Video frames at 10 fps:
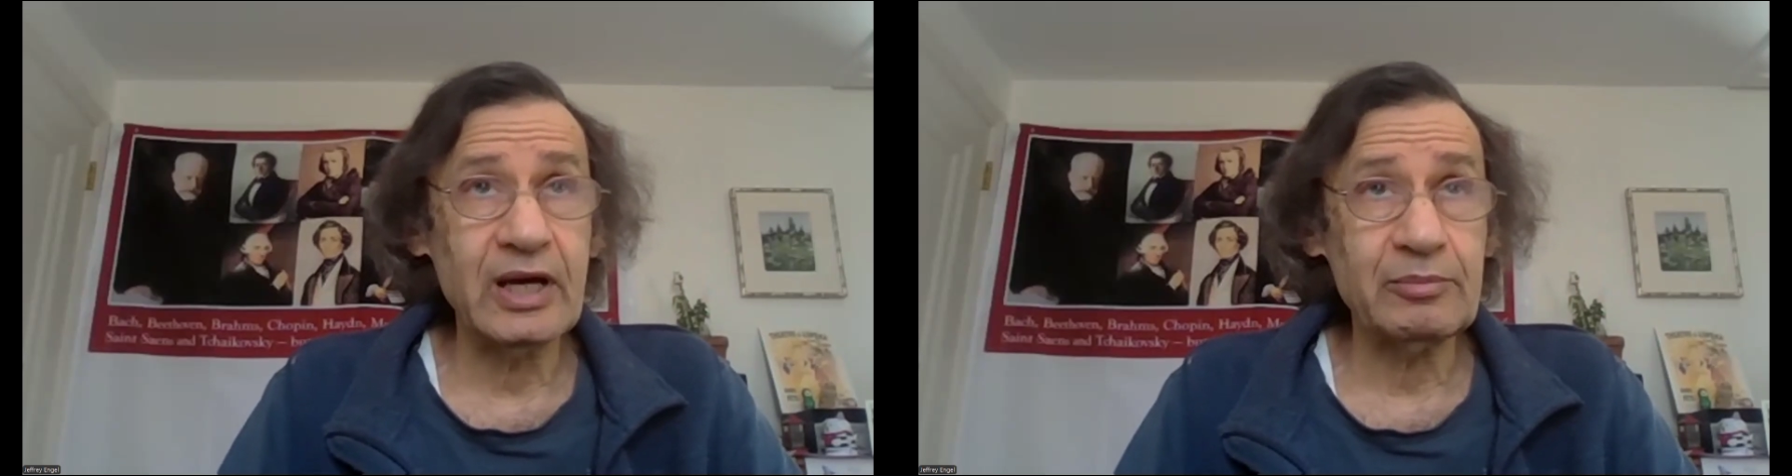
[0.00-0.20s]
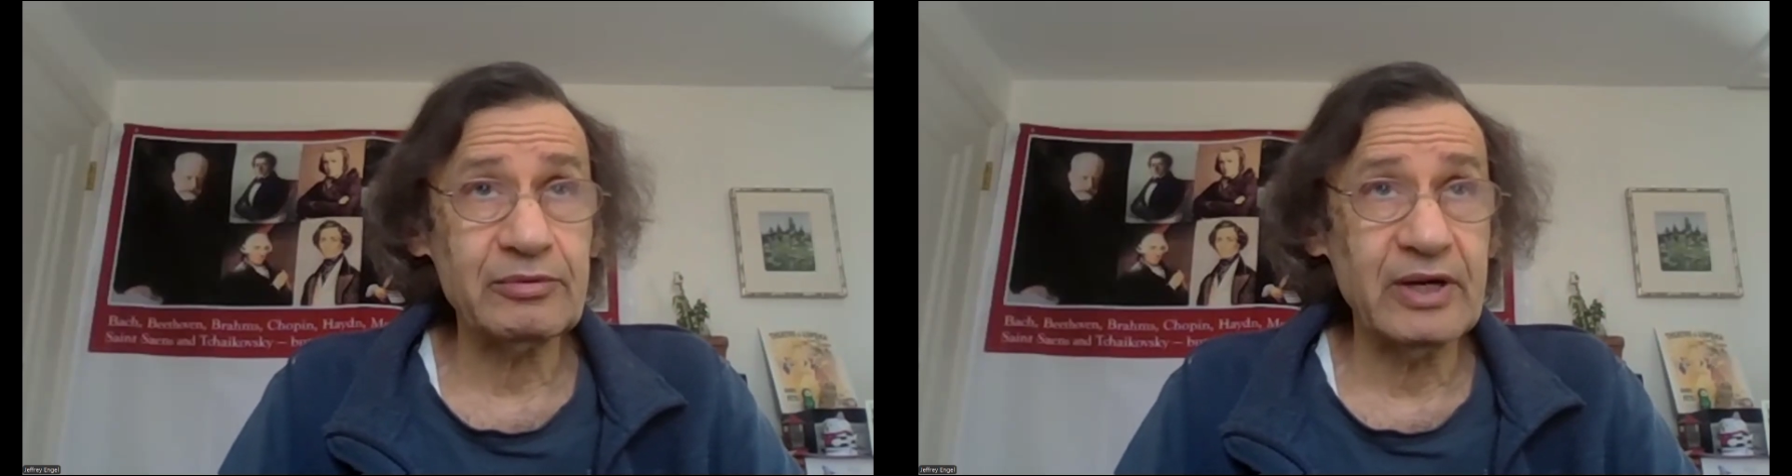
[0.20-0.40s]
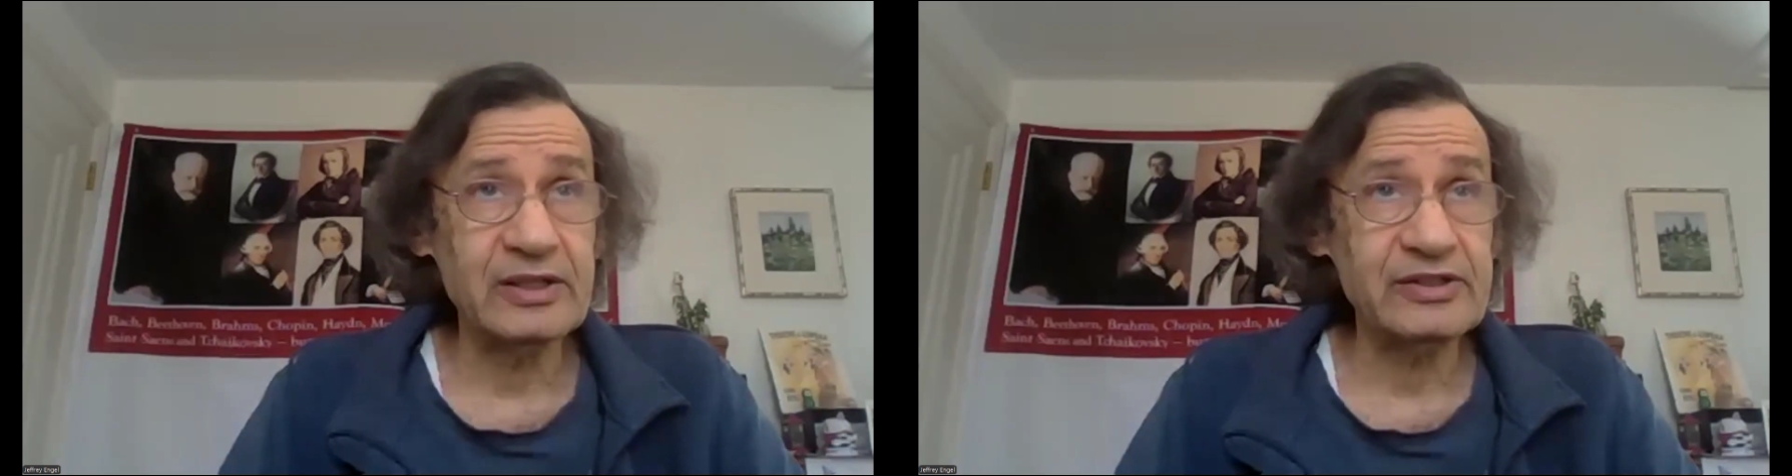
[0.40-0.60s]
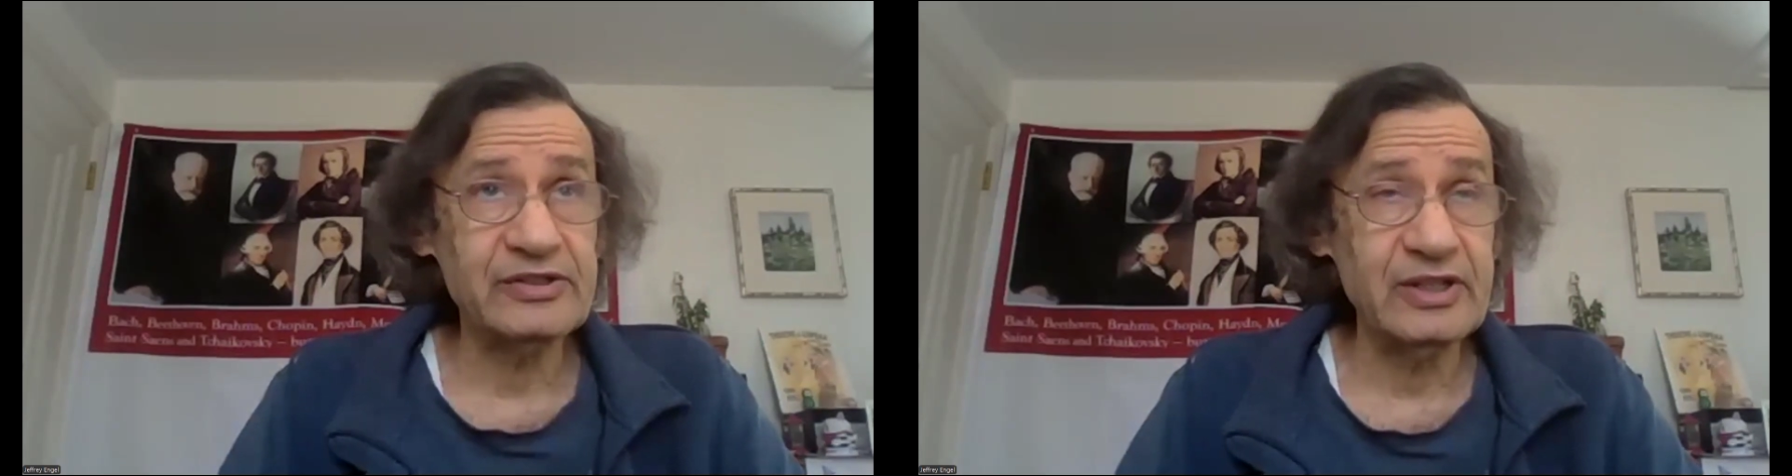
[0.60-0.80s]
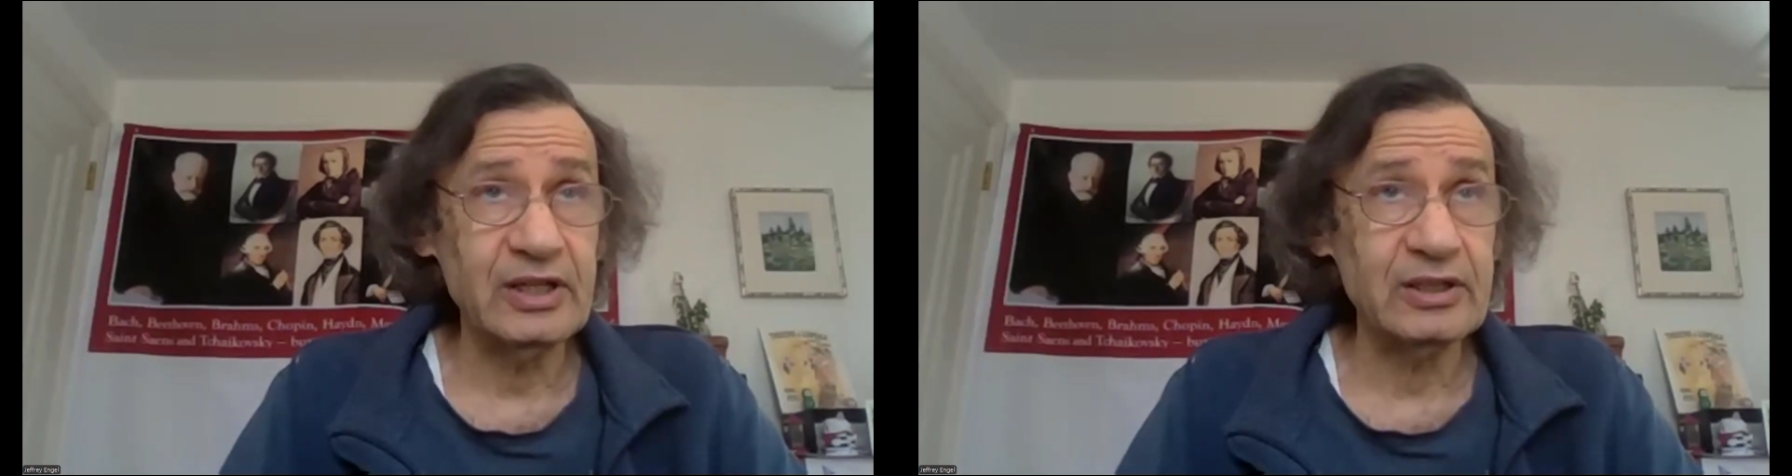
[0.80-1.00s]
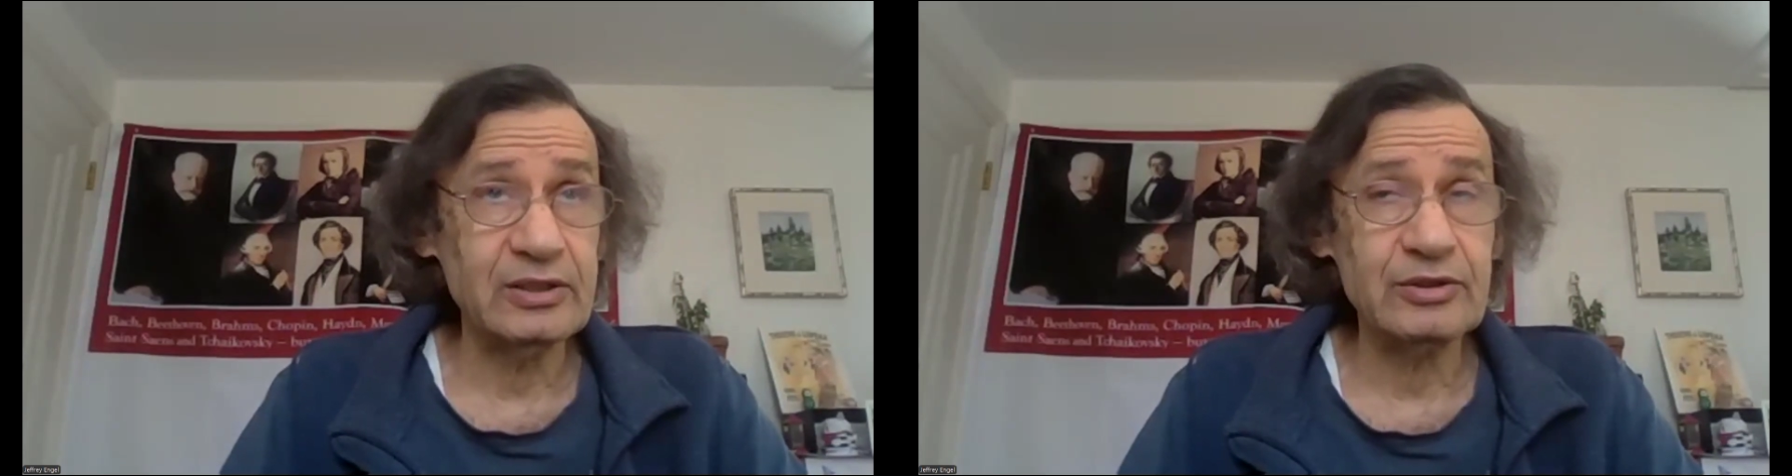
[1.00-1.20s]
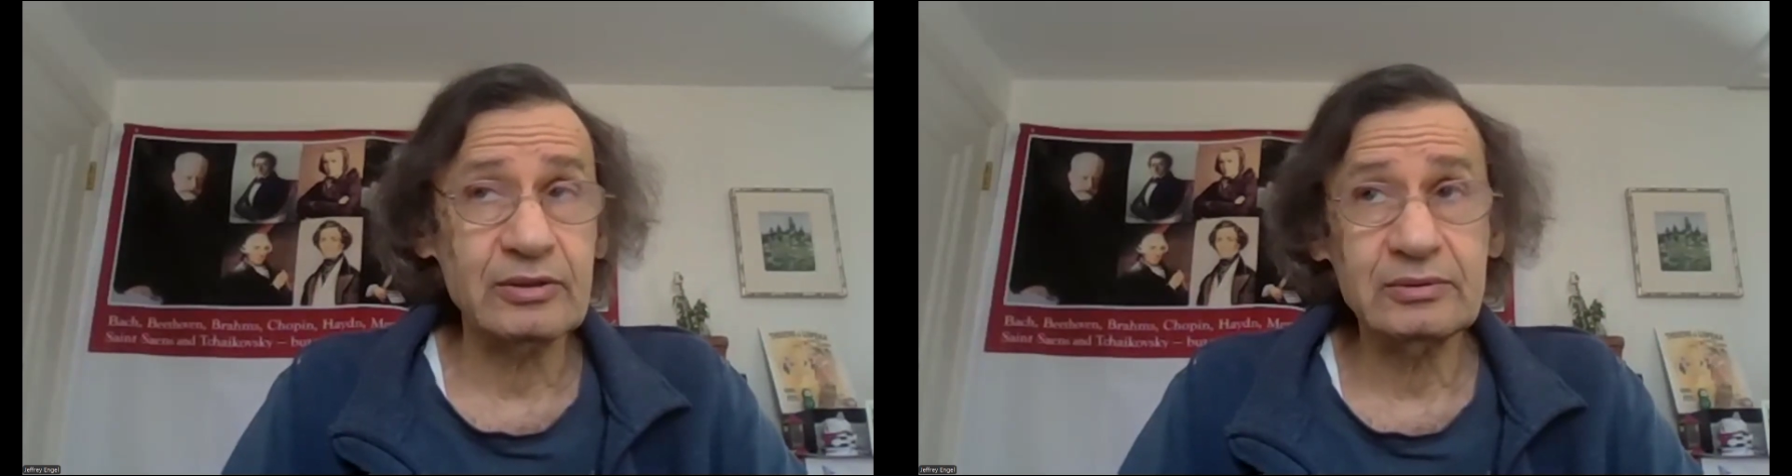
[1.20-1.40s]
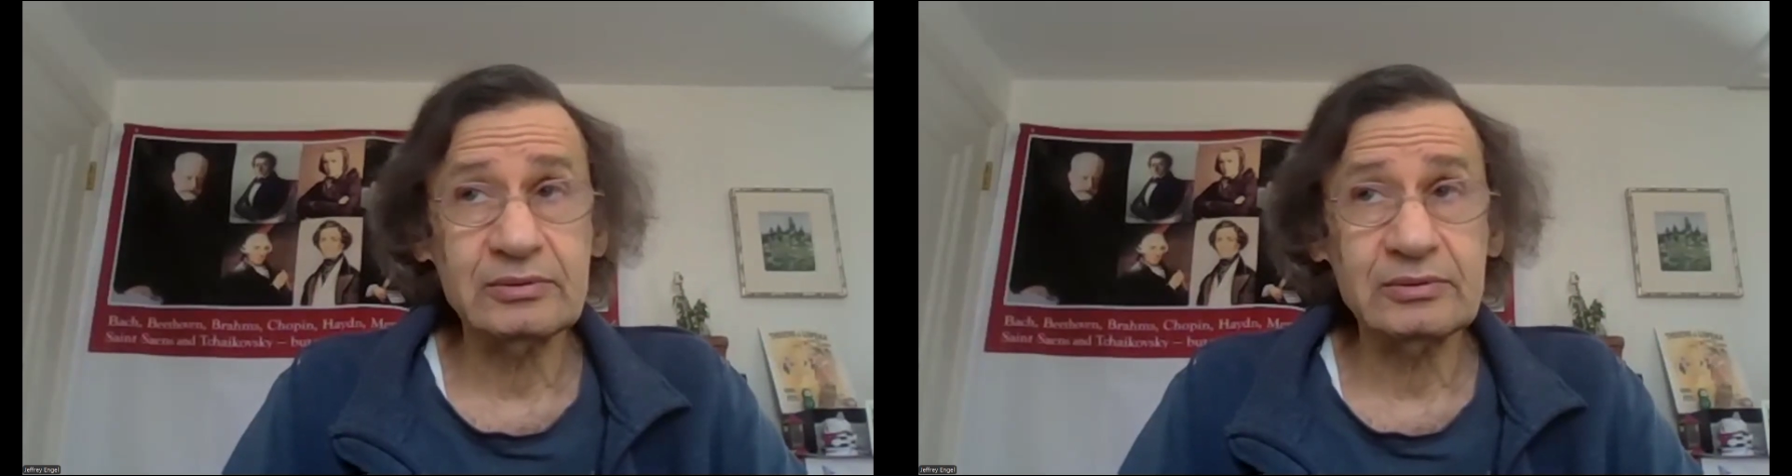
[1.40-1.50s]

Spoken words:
operatic stage.